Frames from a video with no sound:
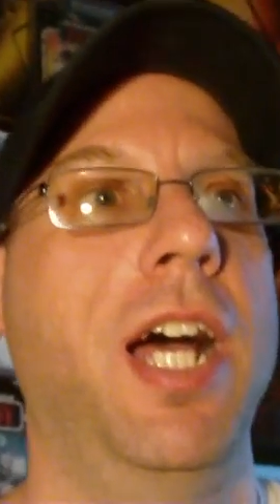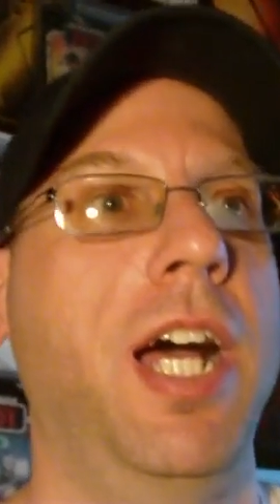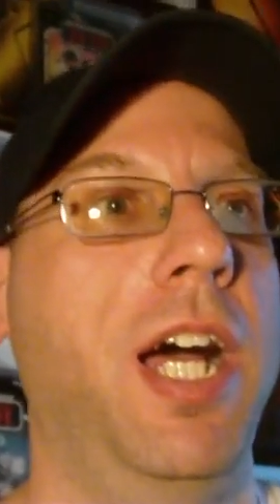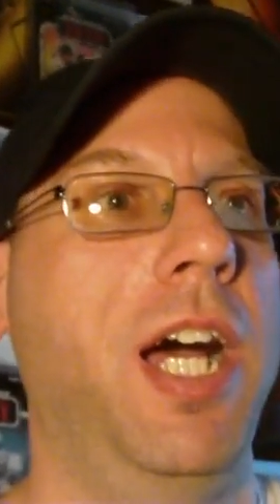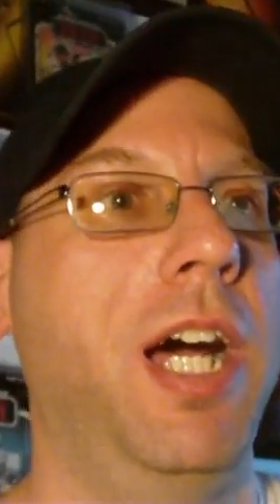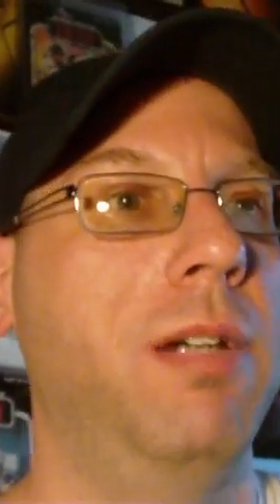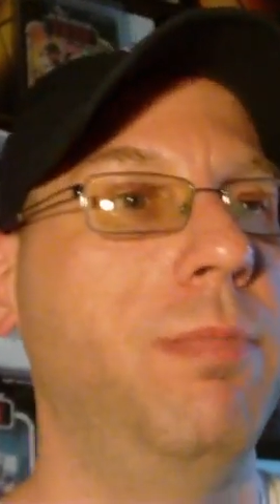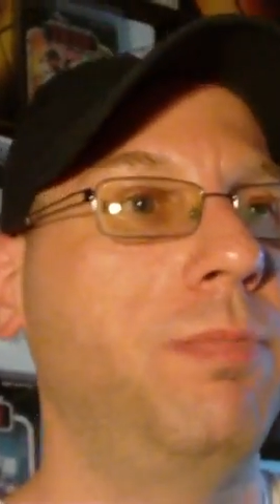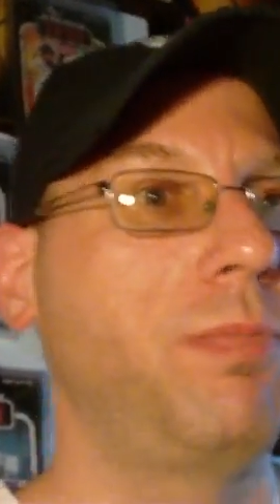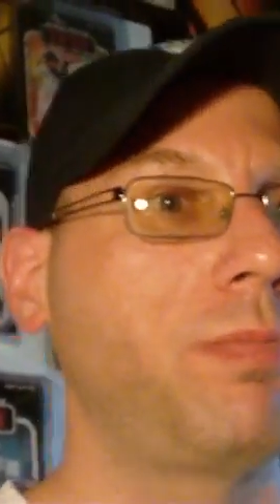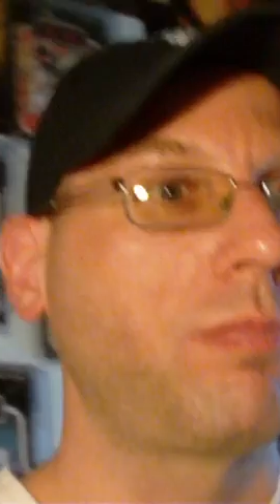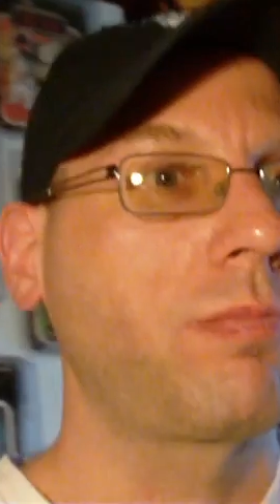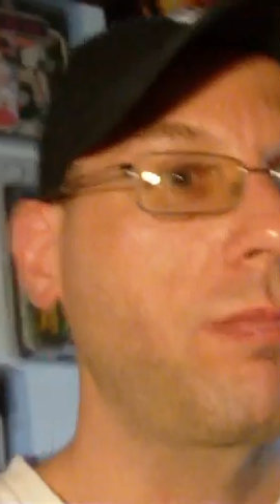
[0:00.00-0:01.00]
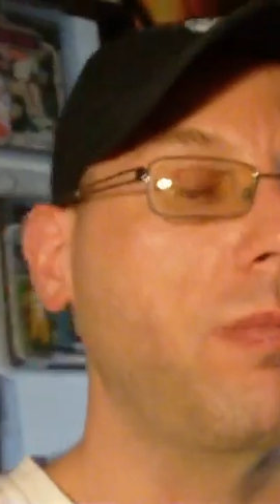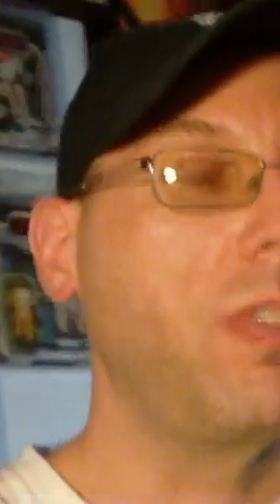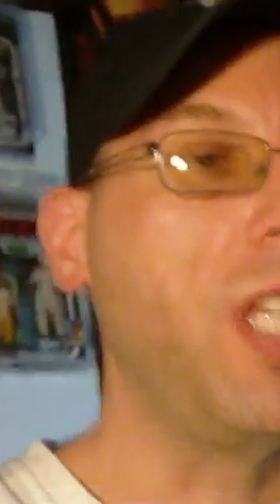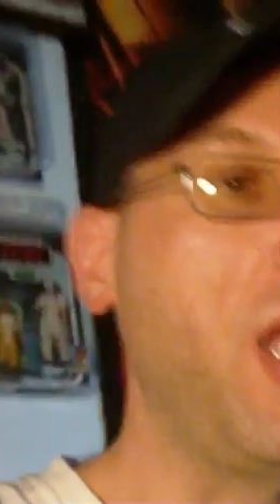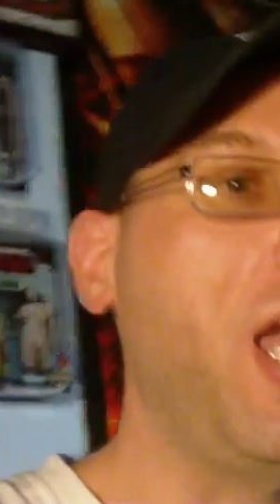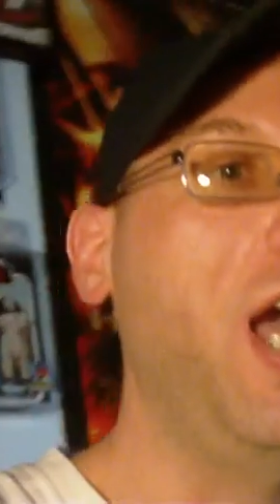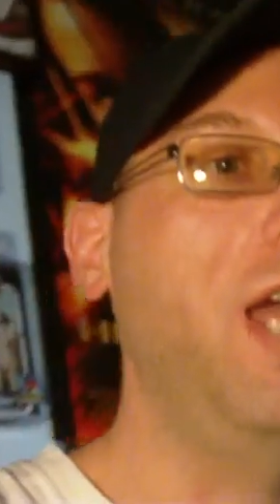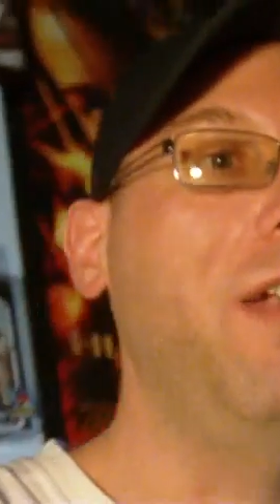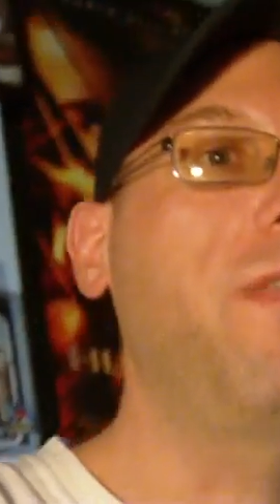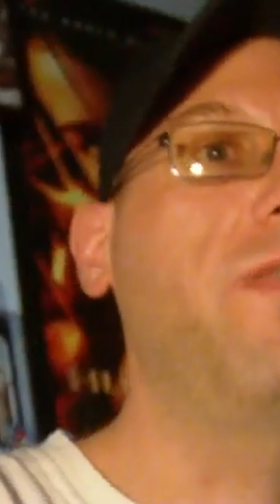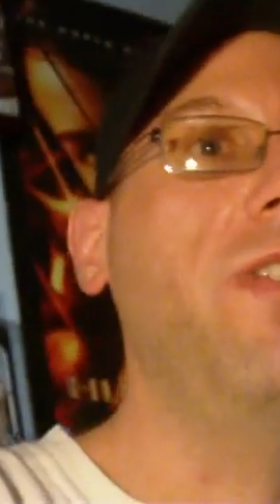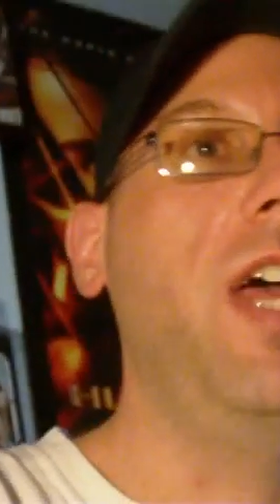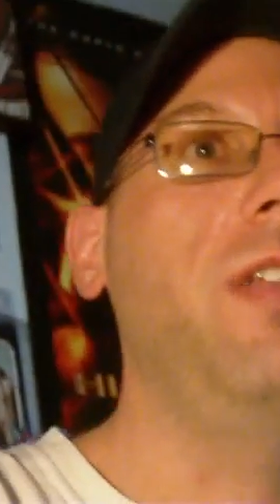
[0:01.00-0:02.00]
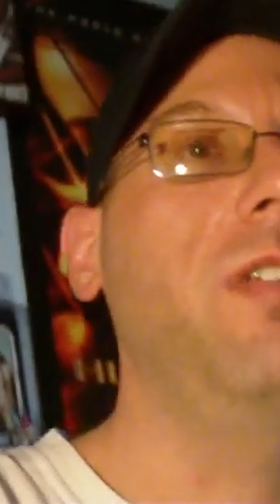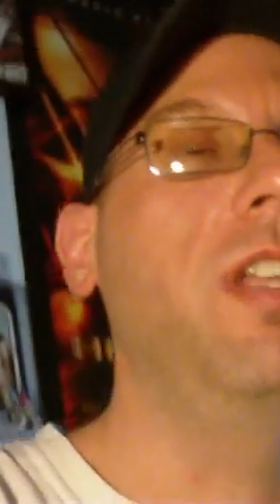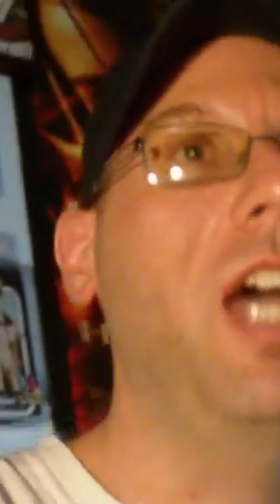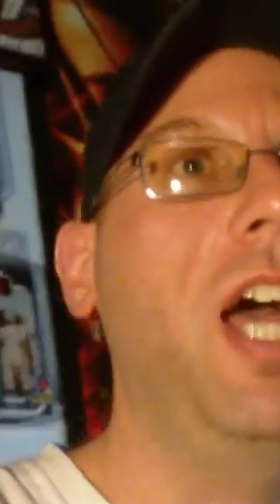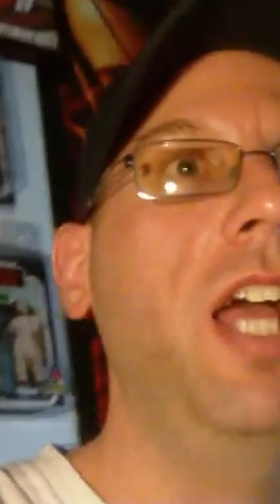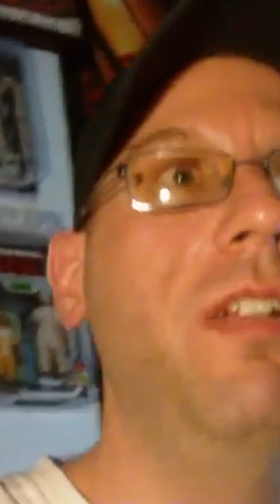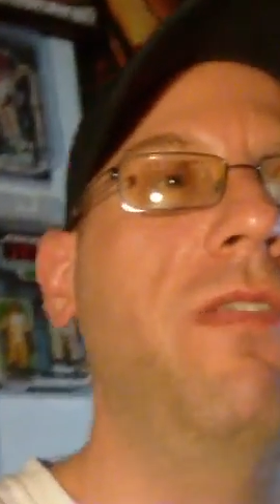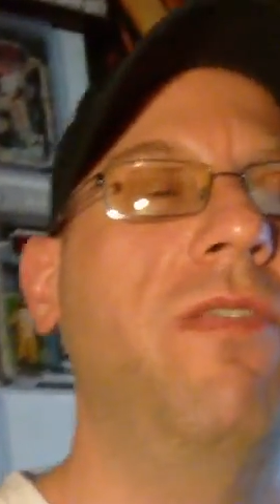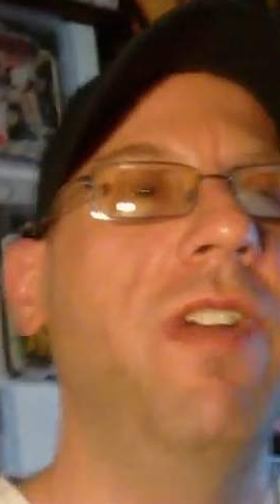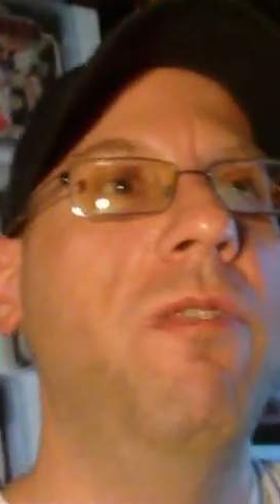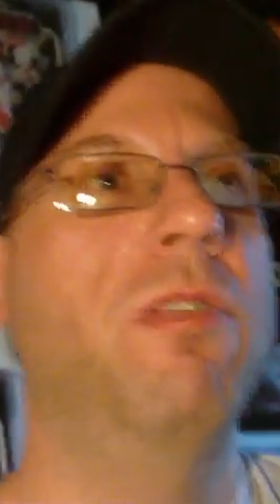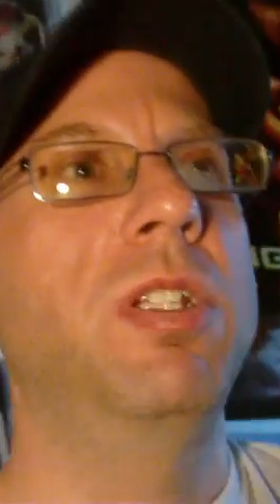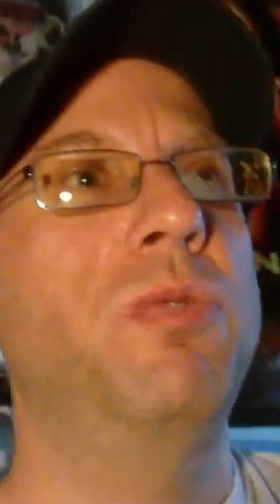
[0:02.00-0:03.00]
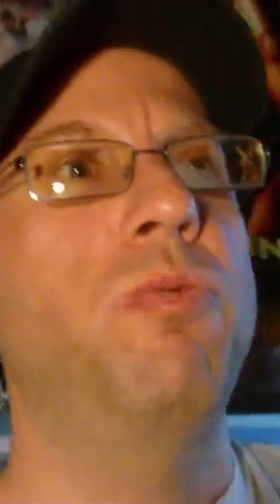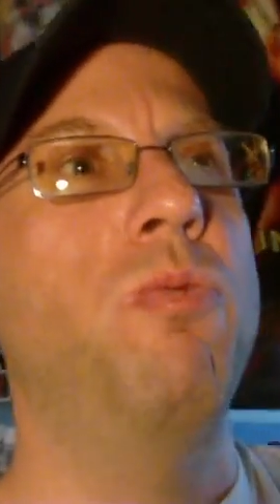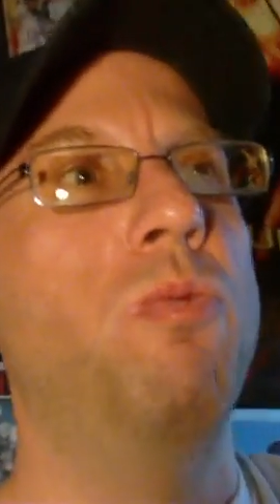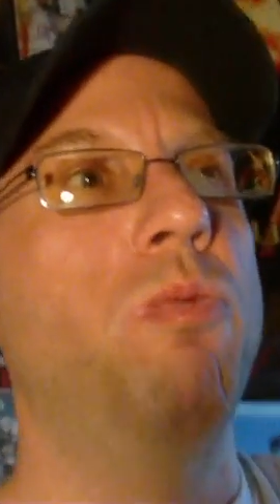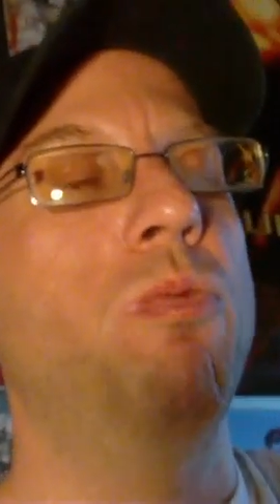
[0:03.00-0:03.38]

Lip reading: I had a friend once,